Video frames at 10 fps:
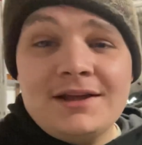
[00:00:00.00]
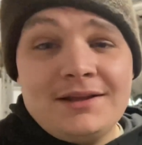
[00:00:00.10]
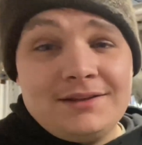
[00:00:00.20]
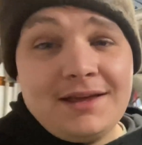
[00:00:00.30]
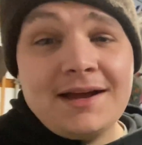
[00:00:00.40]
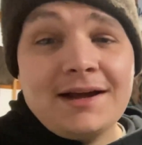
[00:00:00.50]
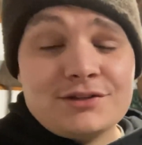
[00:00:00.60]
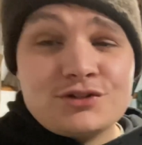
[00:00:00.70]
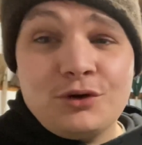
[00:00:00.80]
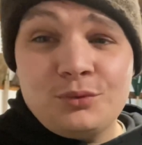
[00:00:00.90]

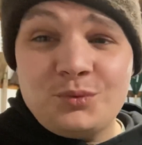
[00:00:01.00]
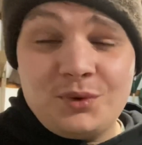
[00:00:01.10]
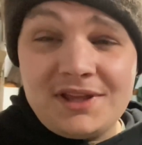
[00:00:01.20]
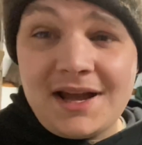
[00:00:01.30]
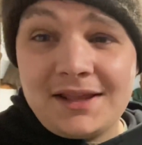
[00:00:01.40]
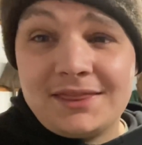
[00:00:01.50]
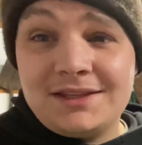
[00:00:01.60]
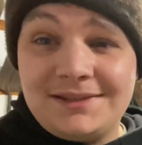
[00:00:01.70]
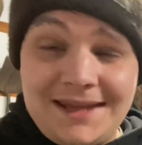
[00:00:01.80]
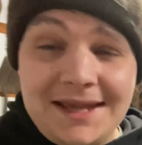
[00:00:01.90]
Yeah, so we got
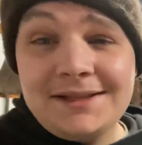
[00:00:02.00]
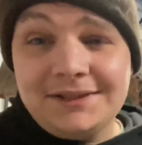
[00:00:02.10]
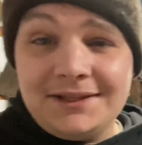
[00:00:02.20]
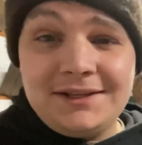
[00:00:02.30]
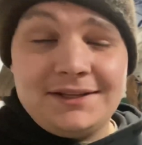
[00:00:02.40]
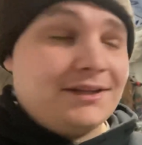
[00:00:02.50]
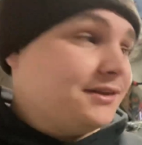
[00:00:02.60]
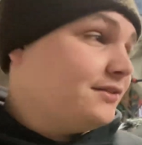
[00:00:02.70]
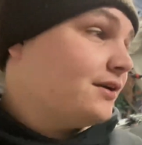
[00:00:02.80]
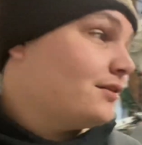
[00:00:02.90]
the daily
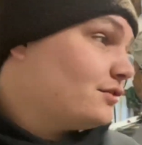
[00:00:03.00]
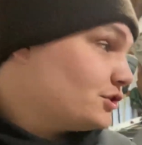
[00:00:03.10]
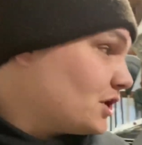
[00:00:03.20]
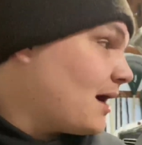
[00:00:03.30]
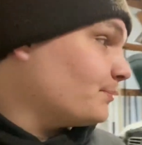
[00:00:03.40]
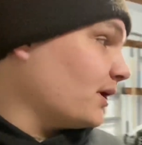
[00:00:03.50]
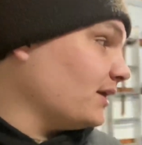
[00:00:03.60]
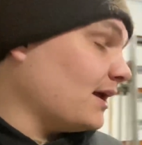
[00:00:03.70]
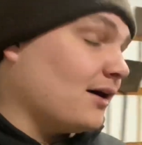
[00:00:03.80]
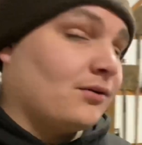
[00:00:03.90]
in the shop
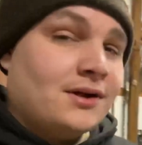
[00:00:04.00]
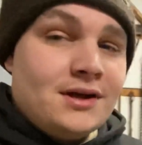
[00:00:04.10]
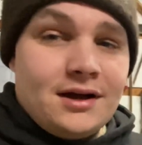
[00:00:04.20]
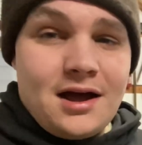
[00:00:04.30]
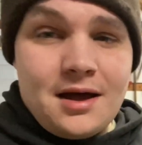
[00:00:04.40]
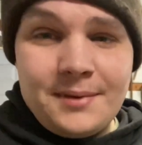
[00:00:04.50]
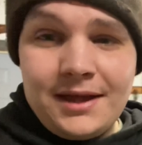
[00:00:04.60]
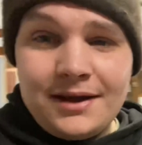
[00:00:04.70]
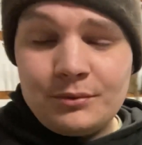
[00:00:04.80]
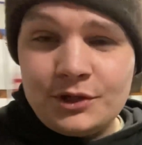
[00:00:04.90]
right now,
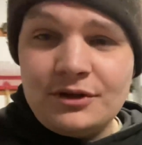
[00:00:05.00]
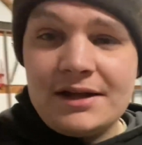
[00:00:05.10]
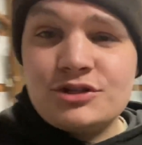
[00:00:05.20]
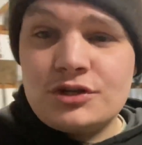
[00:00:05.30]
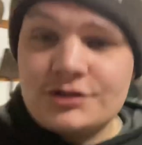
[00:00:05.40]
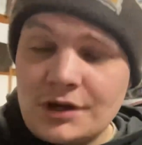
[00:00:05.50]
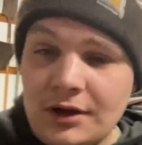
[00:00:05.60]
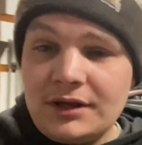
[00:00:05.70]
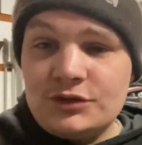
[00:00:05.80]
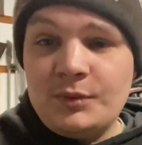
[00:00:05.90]
and what you guys just
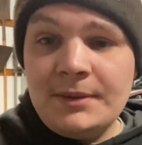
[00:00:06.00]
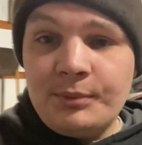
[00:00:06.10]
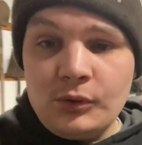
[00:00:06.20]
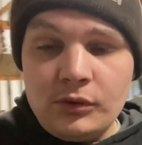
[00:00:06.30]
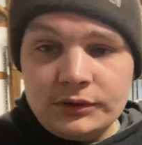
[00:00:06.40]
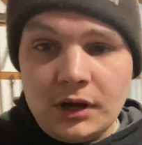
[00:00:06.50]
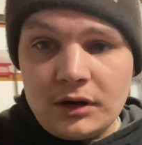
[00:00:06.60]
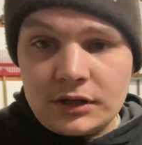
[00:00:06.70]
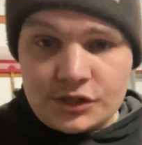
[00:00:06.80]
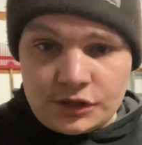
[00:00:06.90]
saw is we pulled
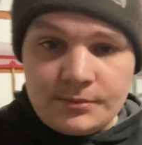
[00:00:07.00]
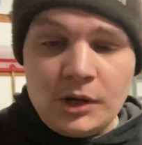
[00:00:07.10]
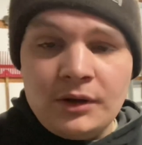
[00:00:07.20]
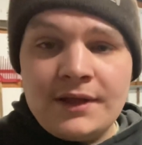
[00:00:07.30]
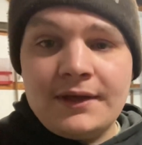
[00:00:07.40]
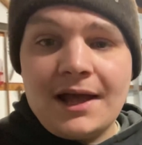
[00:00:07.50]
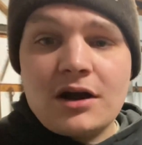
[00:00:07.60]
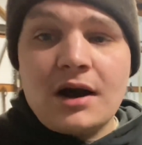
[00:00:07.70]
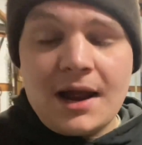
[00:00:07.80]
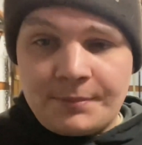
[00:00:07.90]
our turbo and then
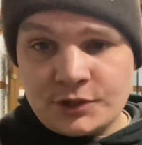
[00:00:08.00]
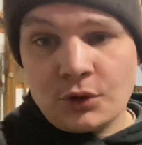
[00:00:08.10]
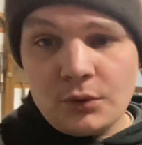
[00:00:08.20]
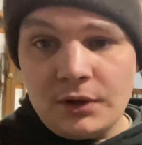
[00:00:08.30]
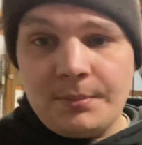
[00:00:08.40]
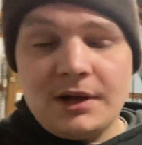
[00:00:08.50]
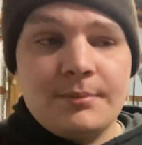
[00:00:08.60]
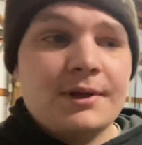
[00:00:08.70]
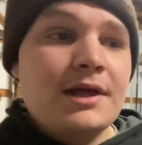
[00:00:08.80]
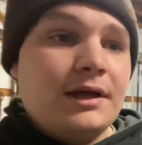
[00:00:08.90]
got our high pressure oil
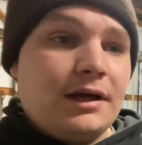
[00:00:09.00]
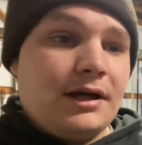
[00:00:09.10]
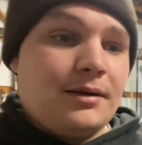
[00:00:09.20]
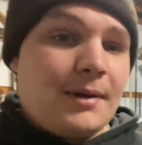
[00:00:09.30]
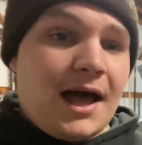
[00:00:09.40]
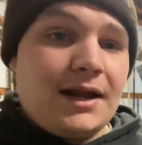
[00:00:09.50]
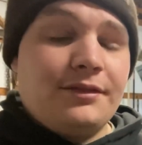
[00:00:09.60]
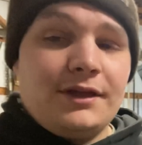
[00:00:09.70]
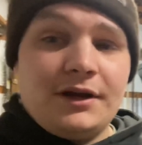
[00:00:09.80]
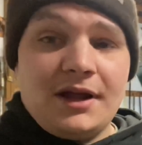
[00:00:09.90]
pump out
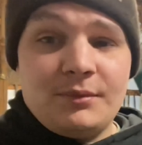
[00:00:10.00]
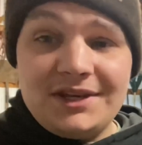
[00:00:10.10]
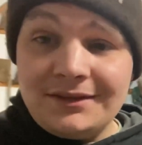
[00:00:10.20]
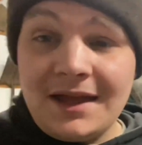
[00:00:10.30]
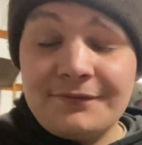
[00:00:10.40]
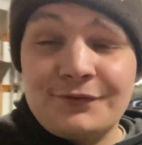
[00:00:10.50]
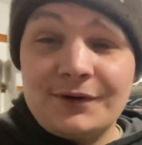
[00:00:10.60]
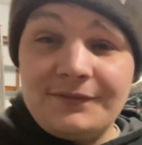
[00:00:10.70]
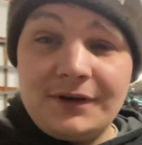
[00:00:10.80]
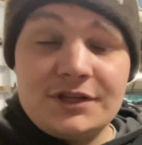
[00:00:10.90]
of there, and we did that
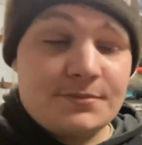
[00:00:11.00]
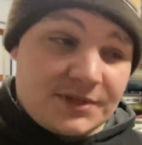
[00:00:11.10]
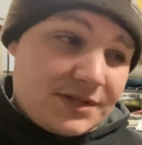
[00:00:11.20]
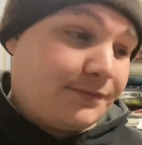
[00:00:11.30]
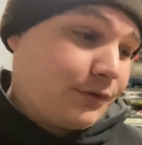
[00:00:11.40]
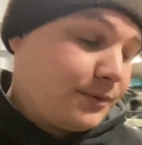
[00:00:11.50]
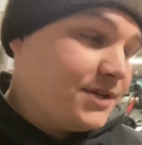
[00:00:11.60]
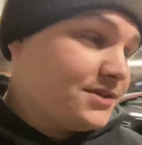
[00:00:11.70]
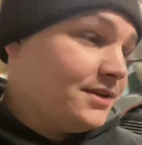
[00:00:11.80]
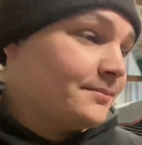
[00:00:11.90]
for a very specific
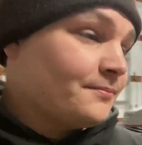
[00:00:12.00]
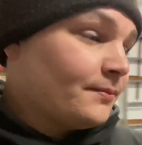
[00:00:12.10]
reason.